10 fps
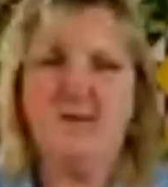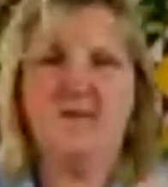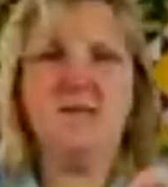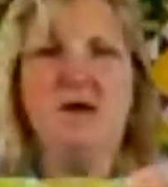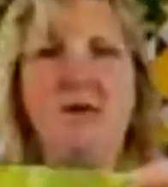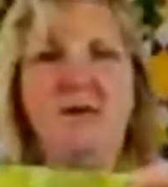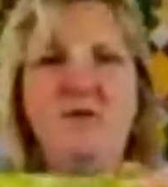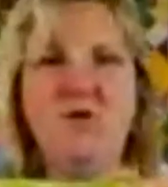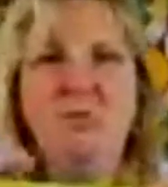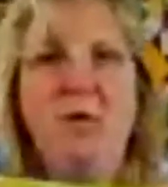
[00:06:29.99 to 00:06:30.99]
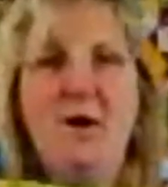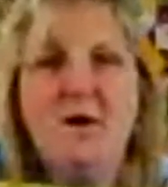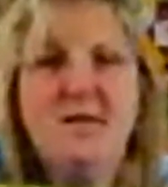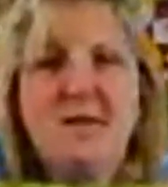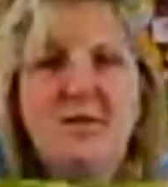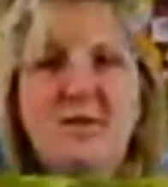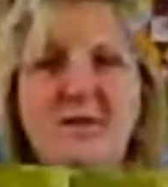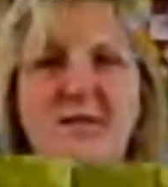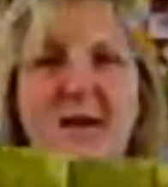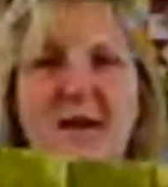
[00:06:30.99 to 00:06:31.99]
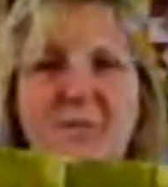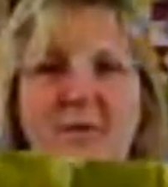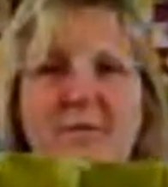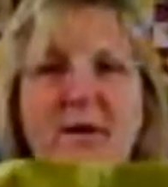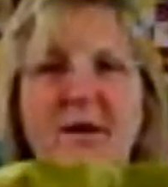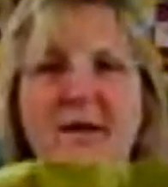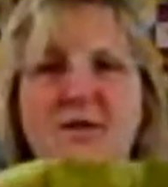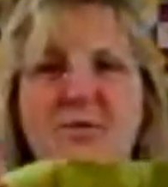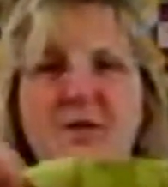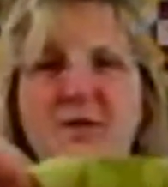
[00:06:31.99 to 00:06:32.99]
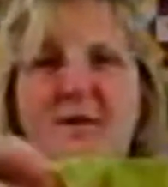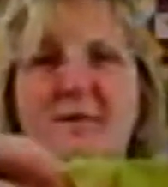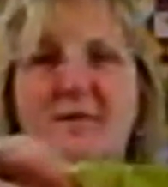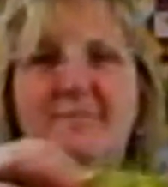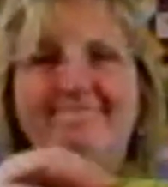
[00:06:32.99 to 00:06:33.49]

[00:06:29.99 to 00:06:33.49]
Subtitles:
See how I have two blocks that are the same right next to each other?